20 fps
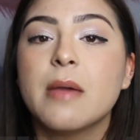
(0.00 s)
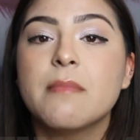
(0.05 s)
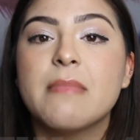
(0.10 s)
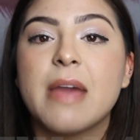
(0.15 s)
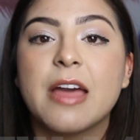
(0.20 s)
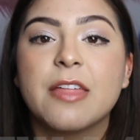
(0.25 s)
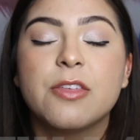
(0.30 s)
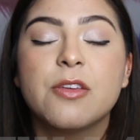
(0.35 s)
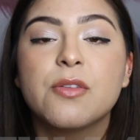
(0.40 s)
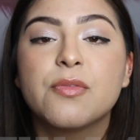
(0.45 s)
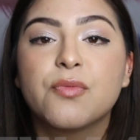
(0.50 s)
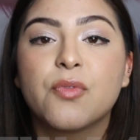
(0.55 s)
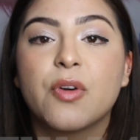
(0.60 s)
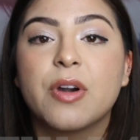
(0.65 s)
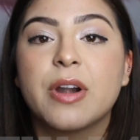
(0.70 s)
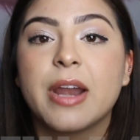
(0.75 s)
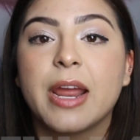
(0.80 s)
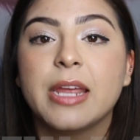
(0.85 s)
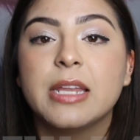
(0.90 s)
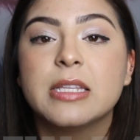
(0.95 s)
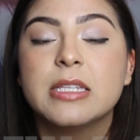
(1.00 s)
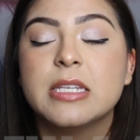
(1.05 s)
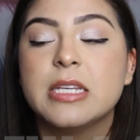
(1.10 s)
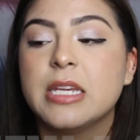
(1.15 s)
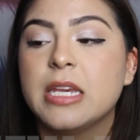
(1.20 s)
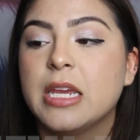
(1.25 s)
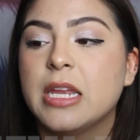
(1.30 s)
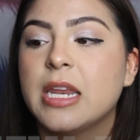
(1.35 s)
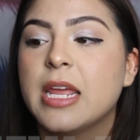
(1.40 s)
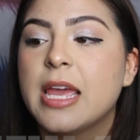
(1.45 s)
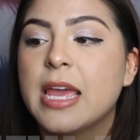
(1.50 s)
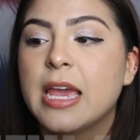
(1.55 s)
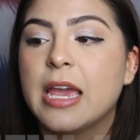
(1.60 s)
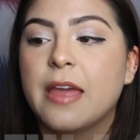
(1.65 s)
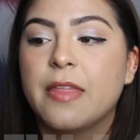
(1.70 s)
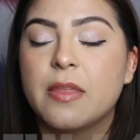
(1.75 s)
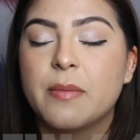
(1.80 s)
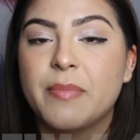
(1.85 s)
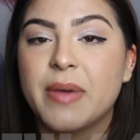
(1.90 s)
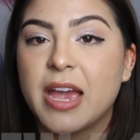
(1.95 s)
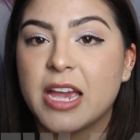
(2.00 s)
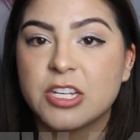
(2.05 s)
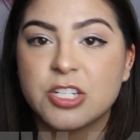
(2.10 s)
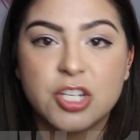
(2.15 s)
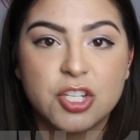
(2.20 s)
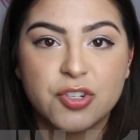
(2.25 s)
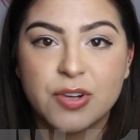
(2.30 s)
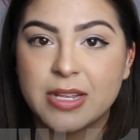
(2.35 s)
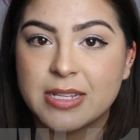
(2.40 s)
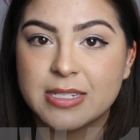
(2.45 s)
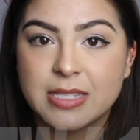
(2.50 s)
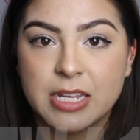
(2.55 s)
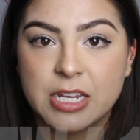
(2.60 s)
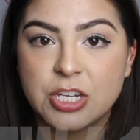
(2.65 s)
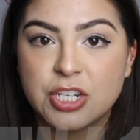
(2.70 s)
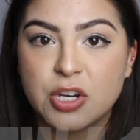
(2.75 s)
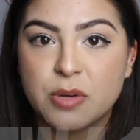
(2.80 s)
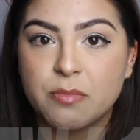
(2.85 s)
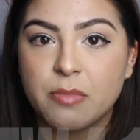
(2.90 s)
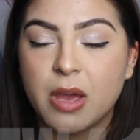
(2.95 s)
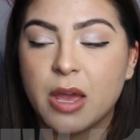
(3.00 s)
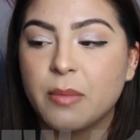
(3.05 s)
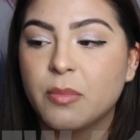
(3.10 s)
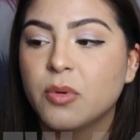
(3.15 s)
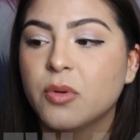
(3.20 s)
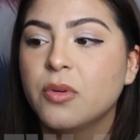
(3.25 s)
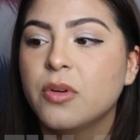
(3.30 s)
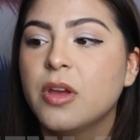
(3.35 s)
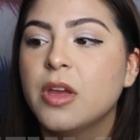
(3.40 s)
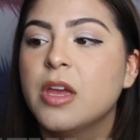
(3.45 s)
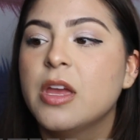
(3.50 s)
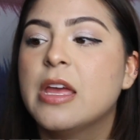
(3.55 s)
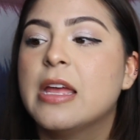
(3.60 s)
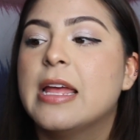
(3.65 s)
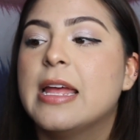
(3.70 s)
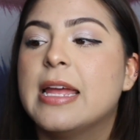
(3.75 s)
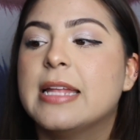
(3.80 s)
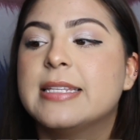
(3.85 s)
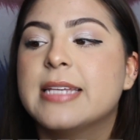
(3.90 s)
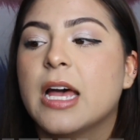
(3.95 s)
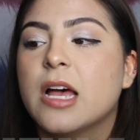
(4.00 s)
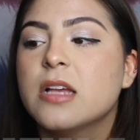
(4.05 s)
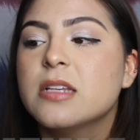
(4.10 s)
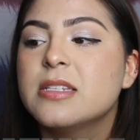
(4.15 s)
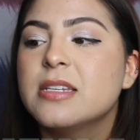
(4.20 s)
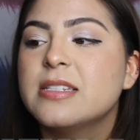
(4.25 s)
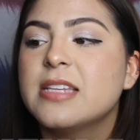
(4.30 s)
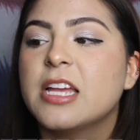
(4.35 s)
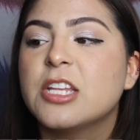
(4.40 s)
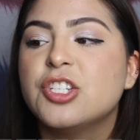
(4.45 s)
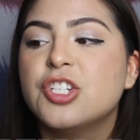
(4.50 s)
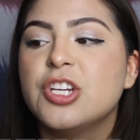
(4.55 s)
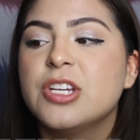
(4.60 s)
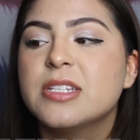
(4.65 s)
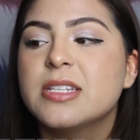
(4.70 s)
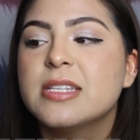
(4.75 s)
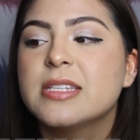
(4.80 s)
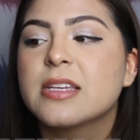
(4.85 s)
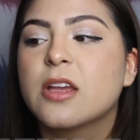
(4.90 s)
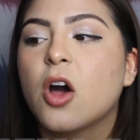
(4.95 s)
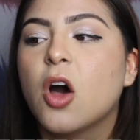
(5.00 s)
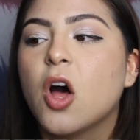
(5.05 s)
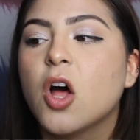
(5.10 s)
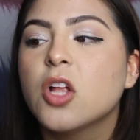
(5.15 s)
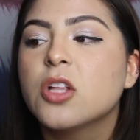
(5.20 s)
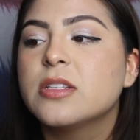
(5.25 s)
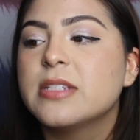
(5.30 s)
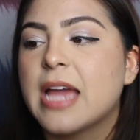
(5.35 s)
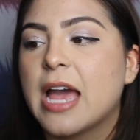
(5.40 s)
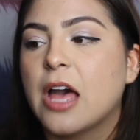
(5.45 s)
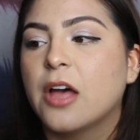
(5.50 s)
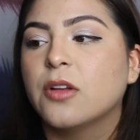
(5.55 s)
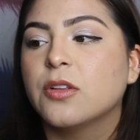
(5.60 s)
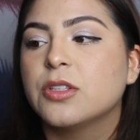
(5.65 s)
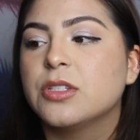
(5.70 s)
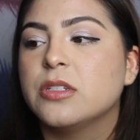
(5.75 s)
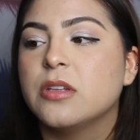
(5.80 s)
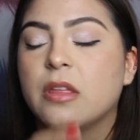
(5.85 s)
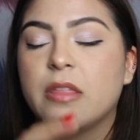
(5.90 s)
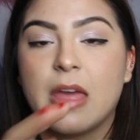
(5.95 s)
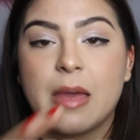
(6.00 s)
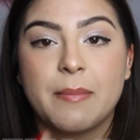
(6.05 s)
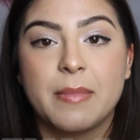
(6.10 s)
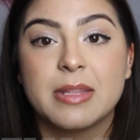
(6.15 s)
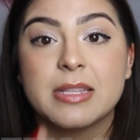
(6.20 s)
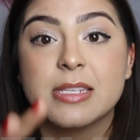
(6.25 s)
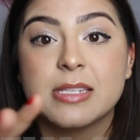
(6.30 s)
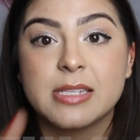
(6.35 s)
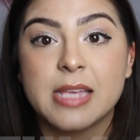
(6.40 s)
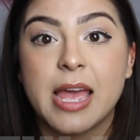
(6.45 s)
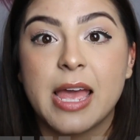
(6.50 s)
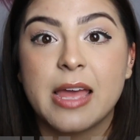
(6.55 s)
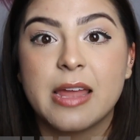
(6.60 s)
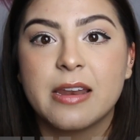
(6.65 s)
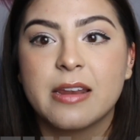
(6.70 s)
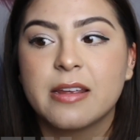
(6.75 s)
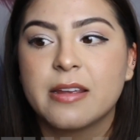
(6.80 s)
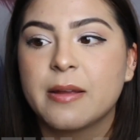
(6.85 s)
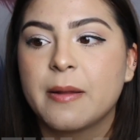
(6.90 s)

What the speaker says: Matthew 4:19 in the Passion Translation Bible, it tells us that Jesus called out to them and said,